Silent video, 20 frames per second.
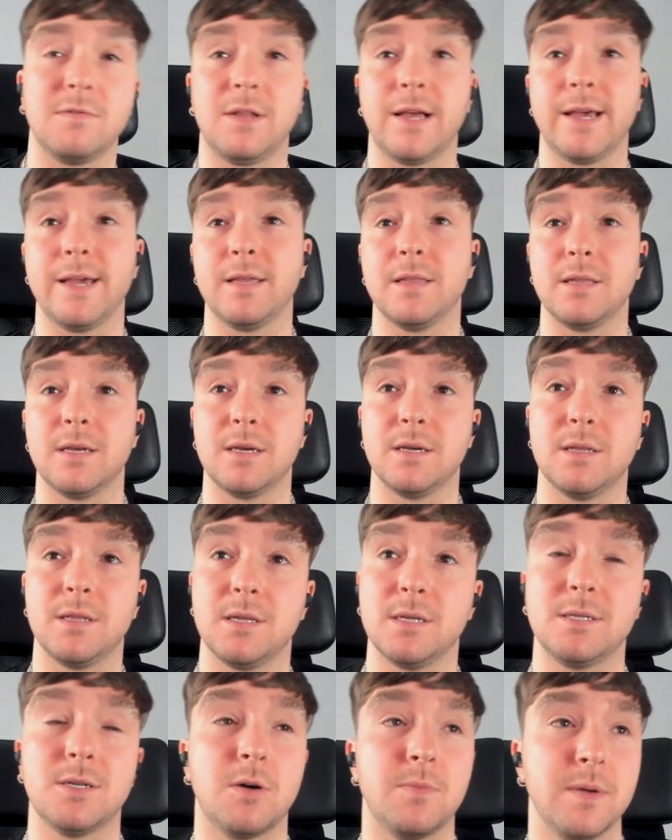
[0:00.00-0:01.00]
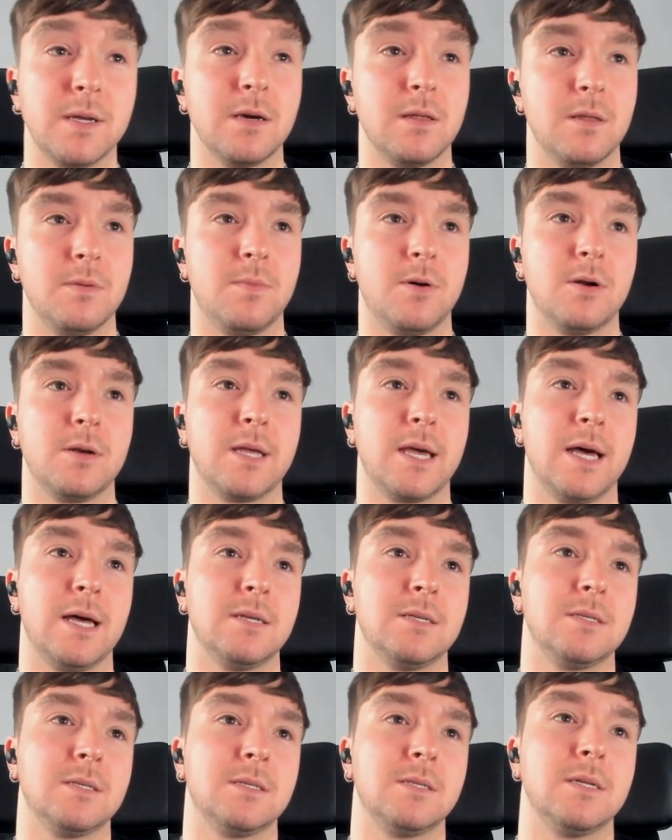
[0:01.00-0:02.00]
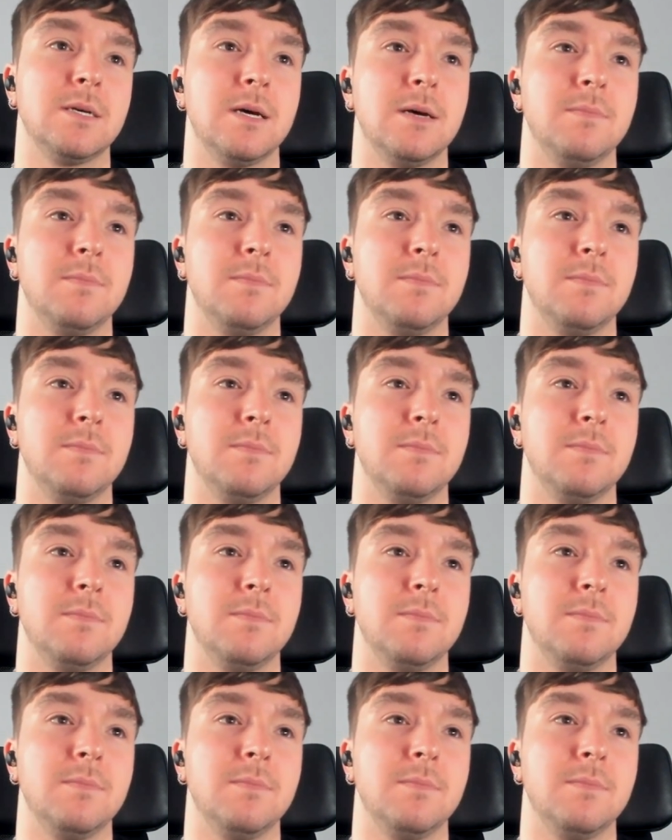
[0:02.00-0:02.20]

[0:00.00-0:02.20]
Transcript: like the, the topic of the podcast.